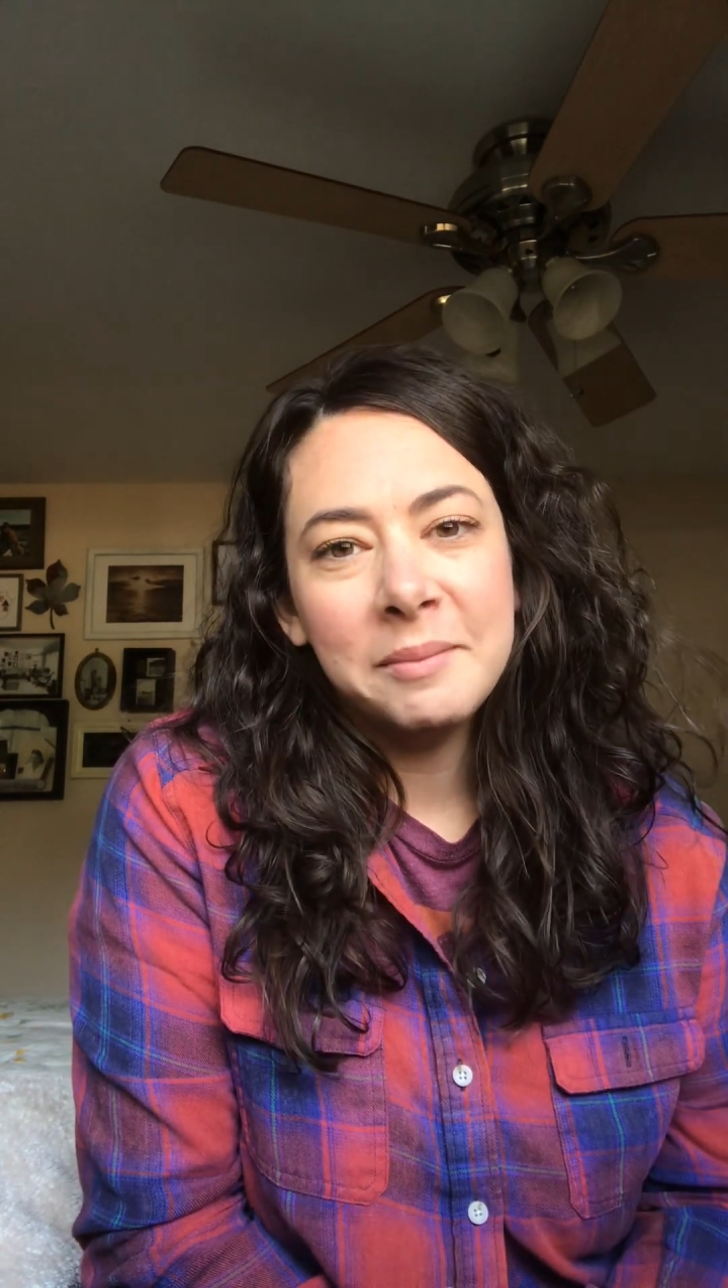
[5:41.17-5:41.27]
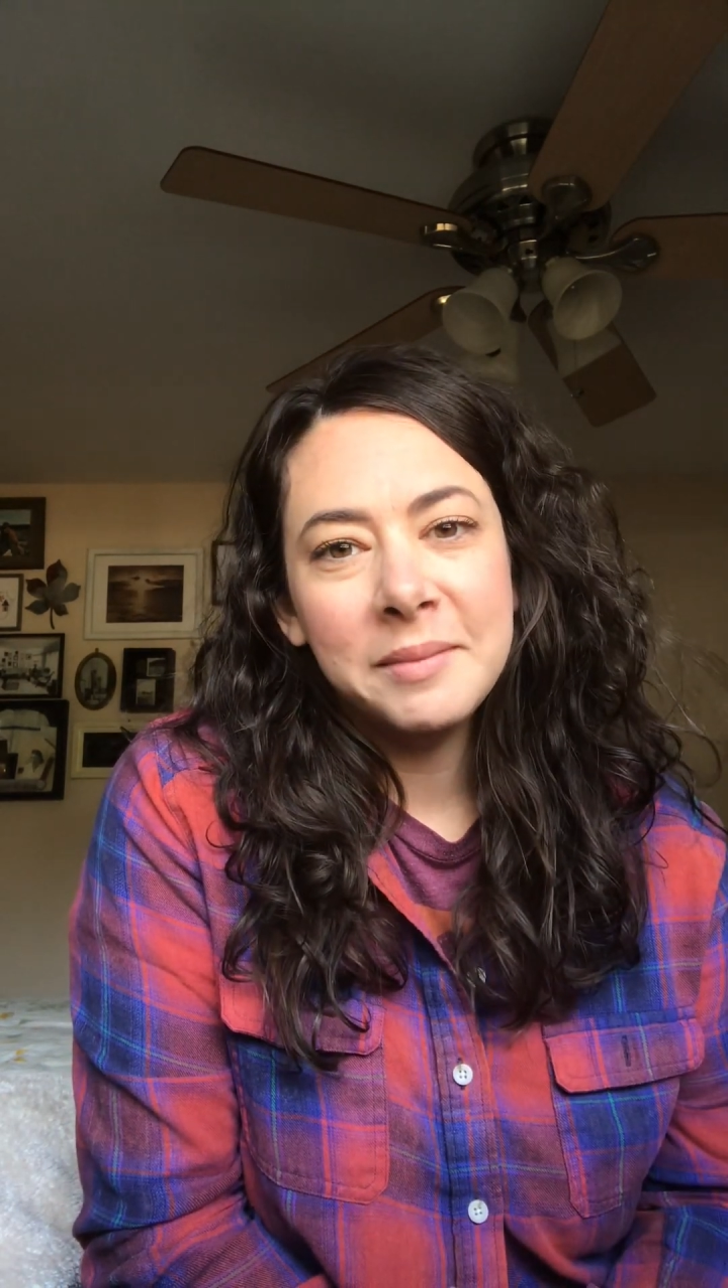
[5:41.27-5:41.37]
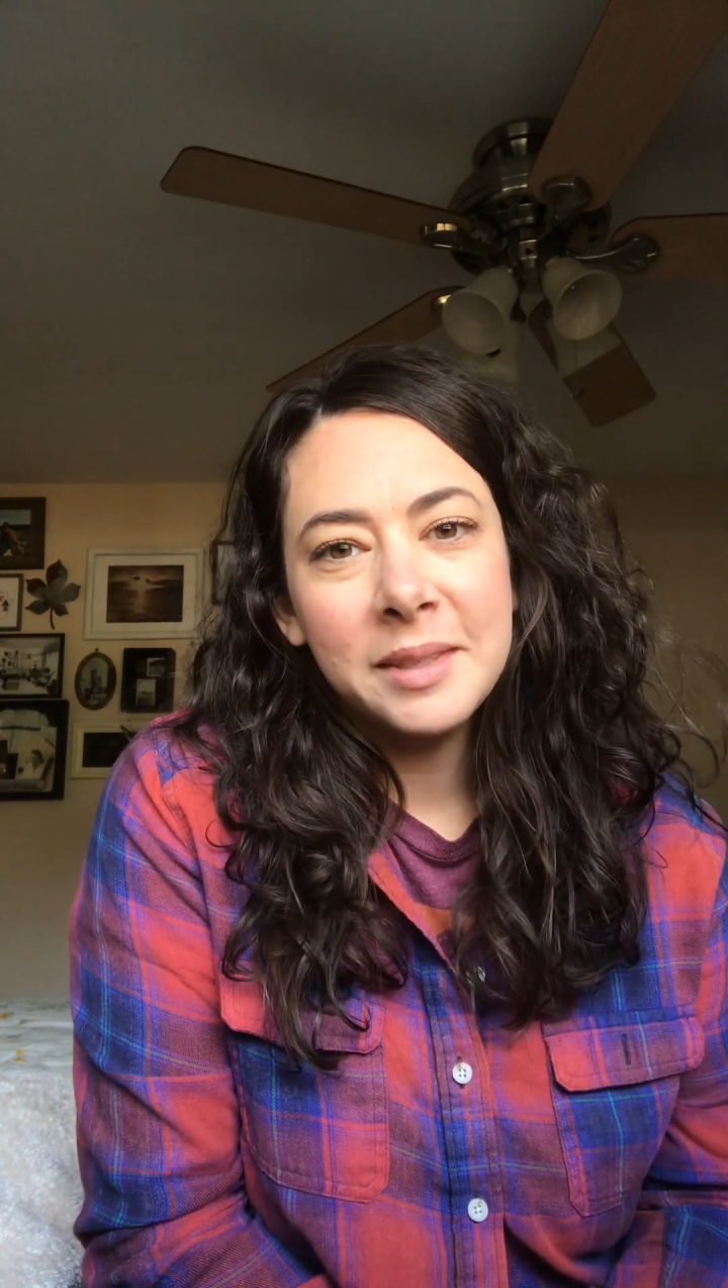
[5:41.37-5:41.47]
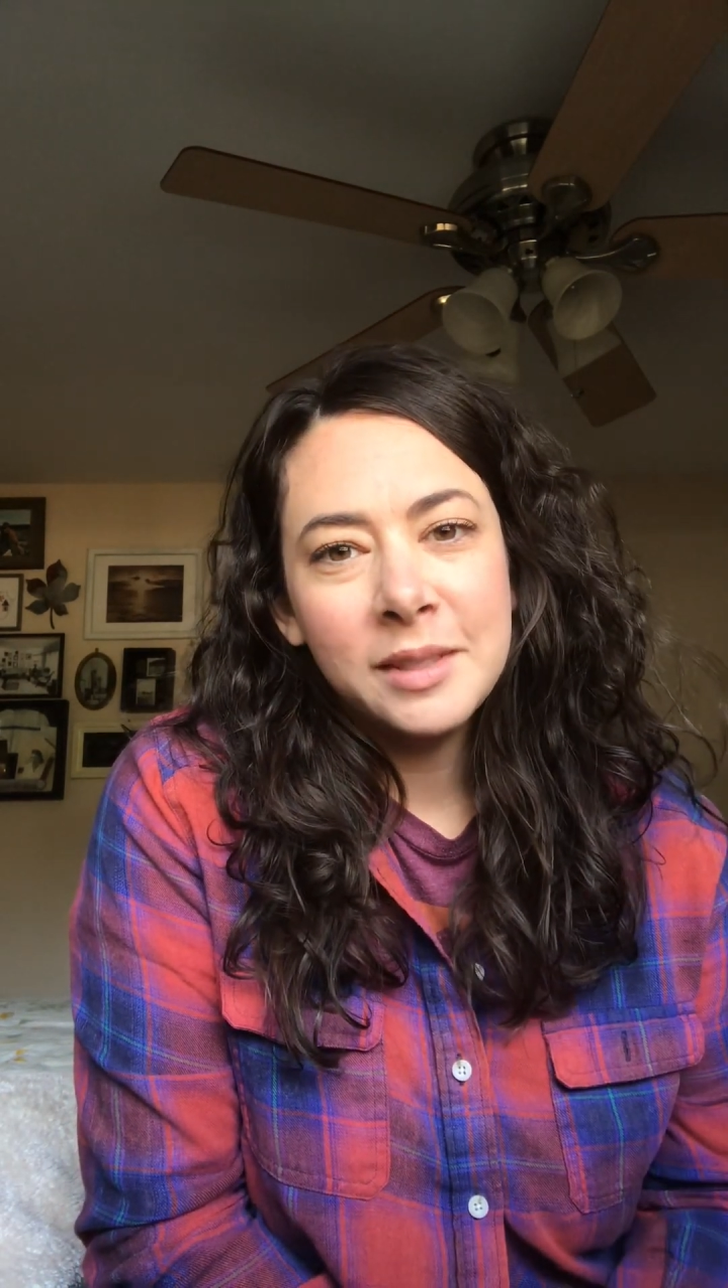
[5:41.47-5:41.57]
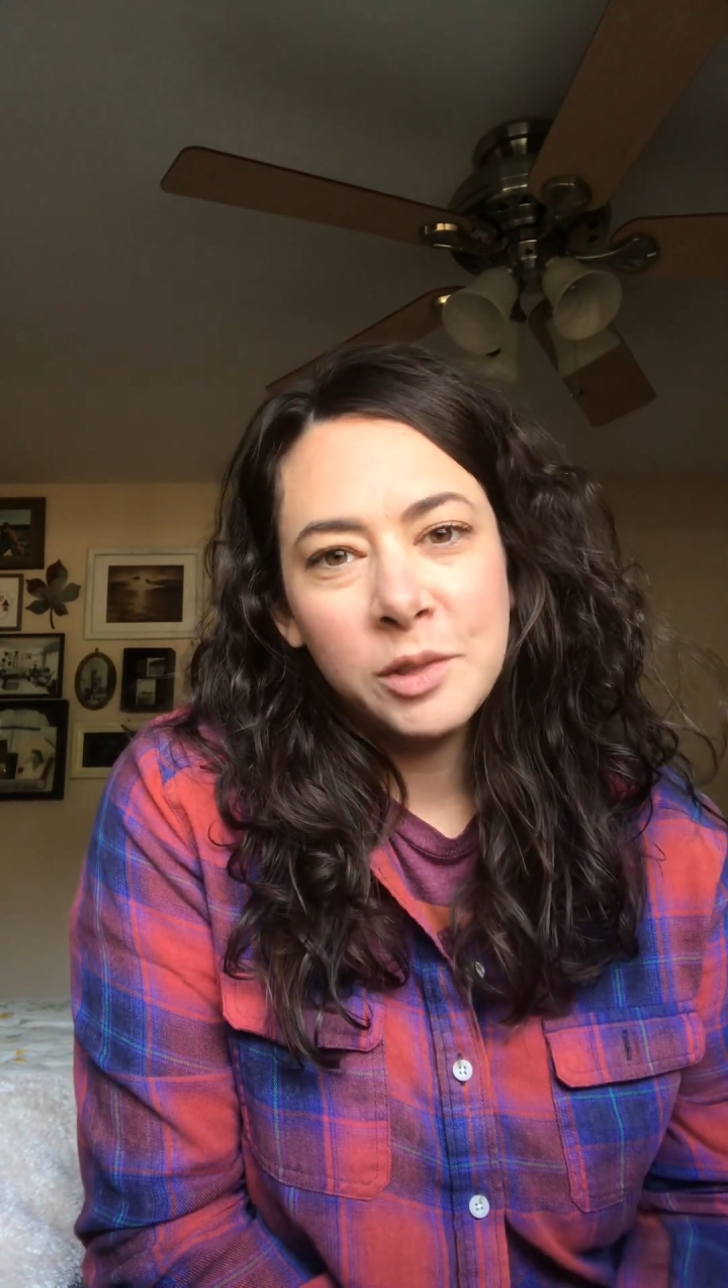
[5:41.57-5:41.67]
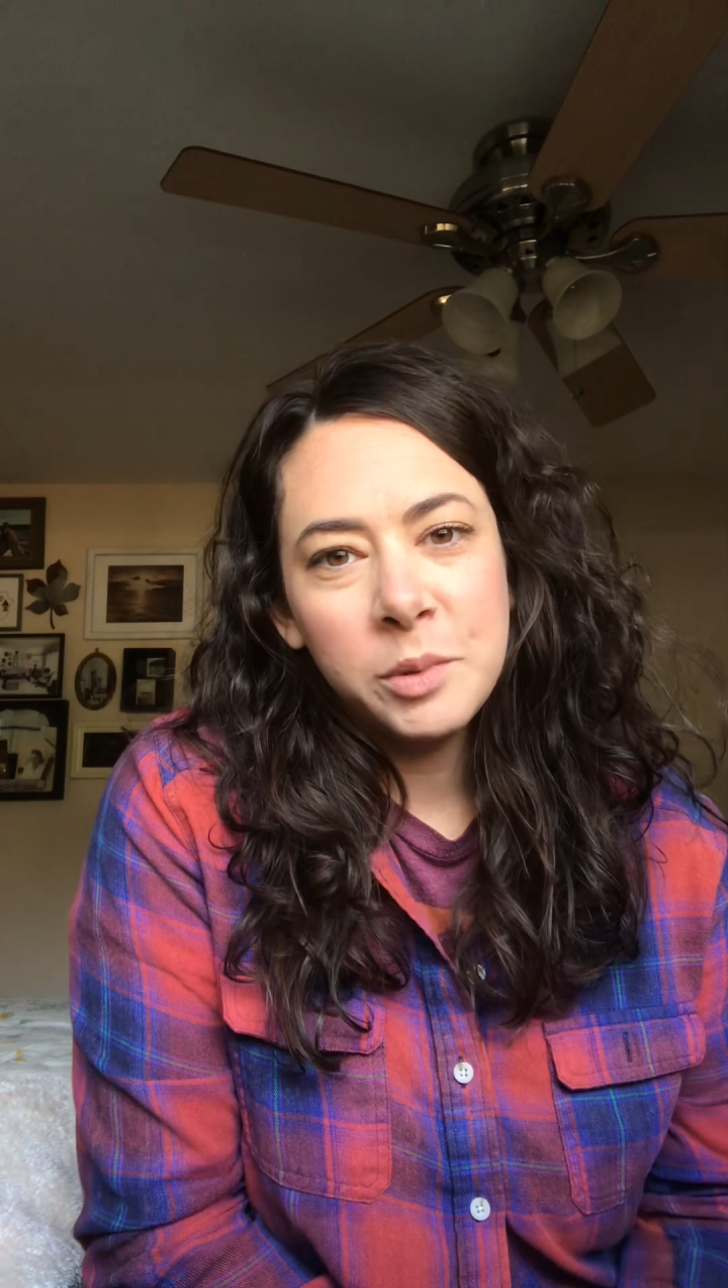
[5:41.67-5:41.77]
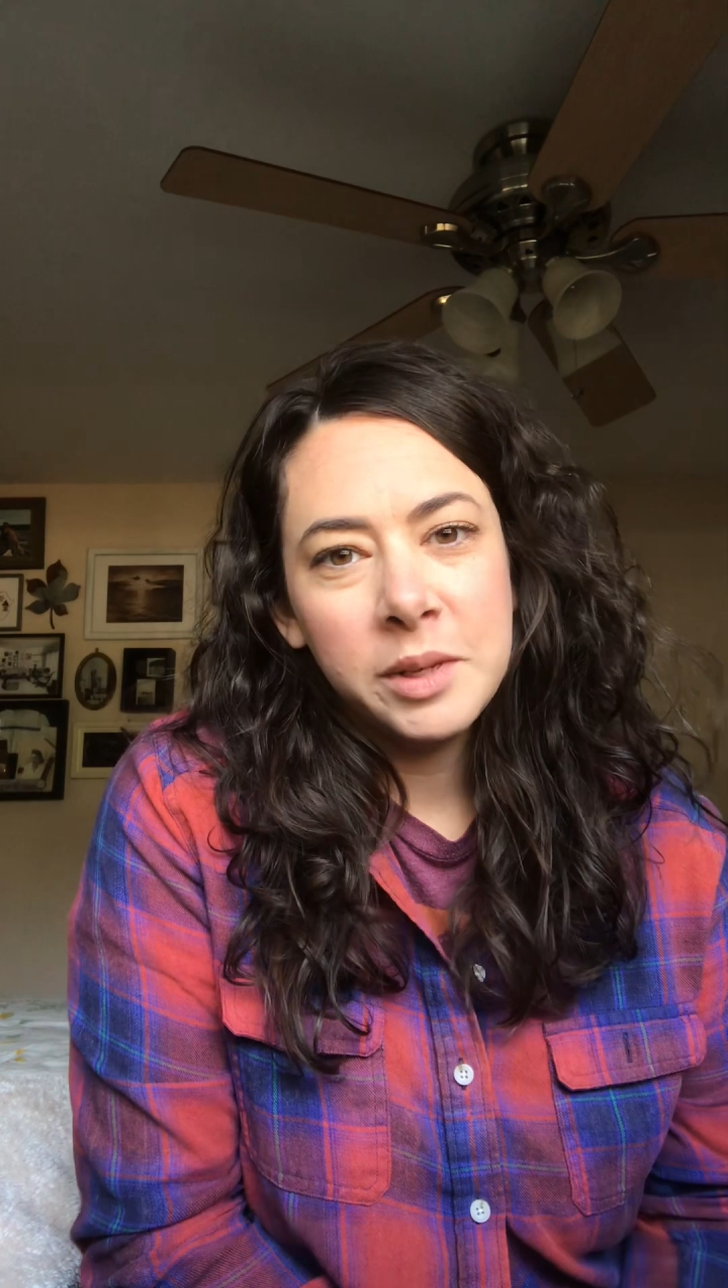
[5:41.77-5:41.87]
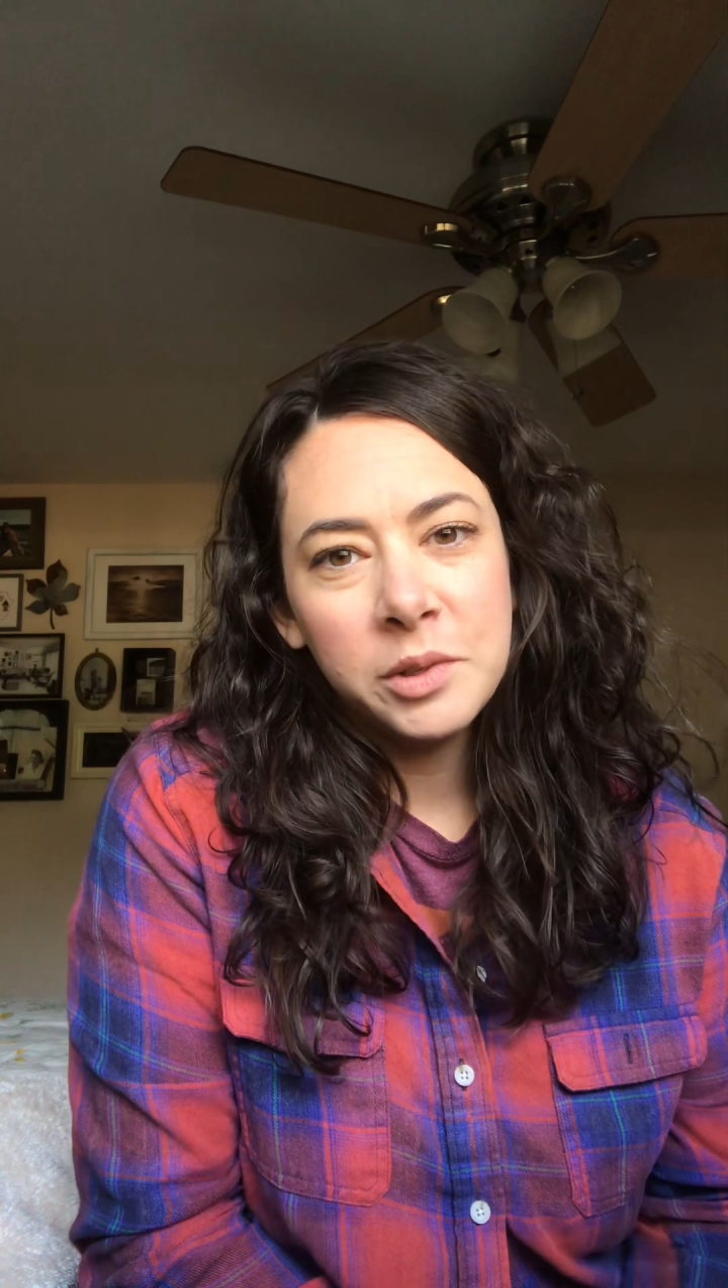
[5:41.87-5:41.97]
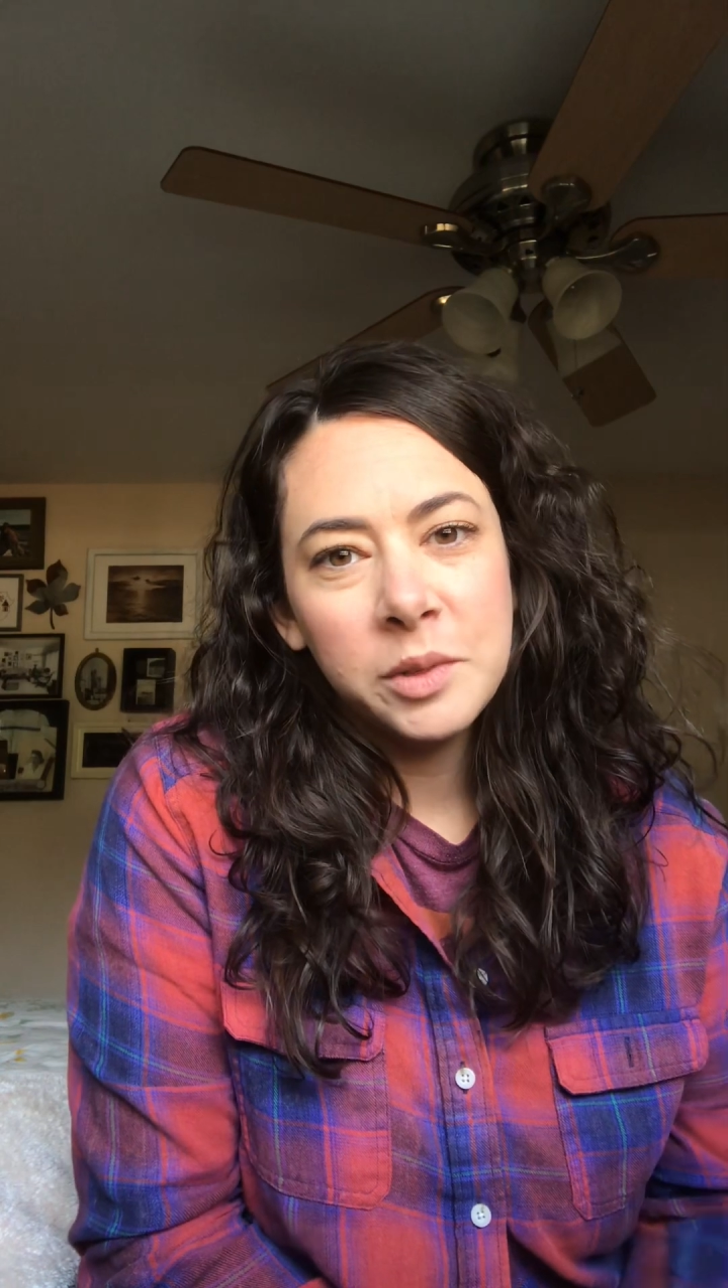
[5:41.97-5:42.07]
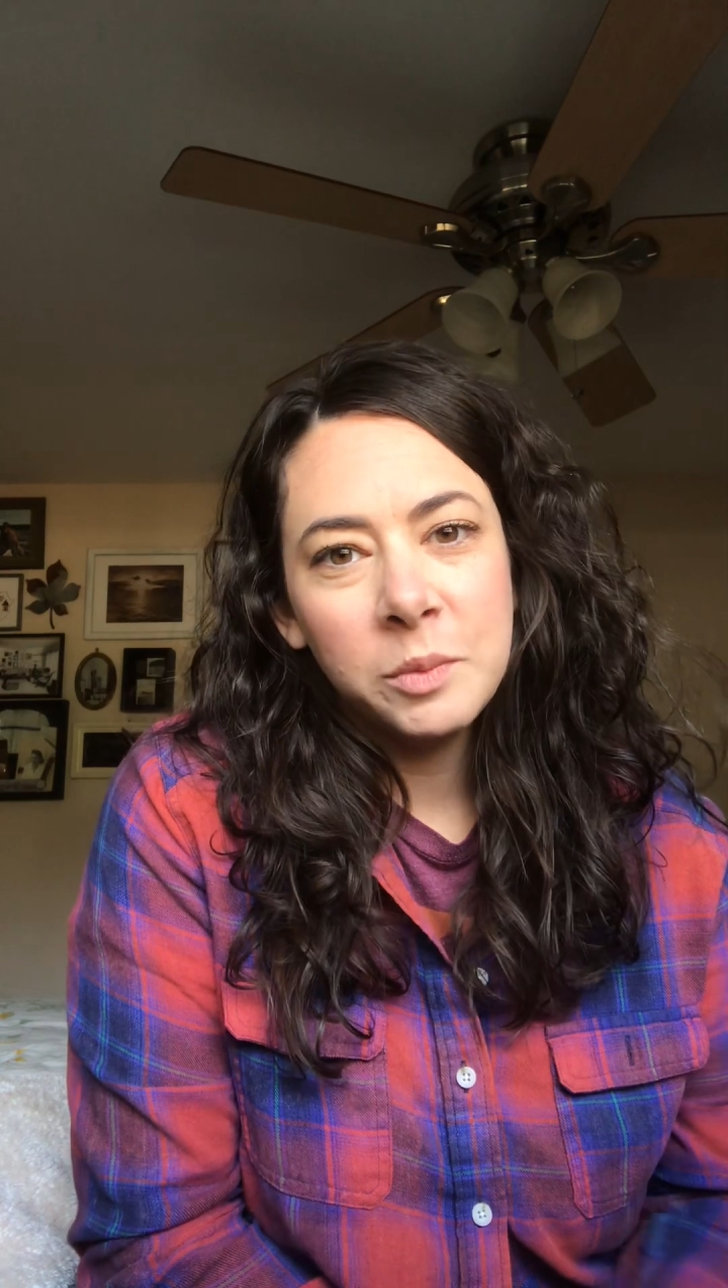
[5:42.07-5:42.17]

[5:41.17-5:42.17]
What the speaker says: a situation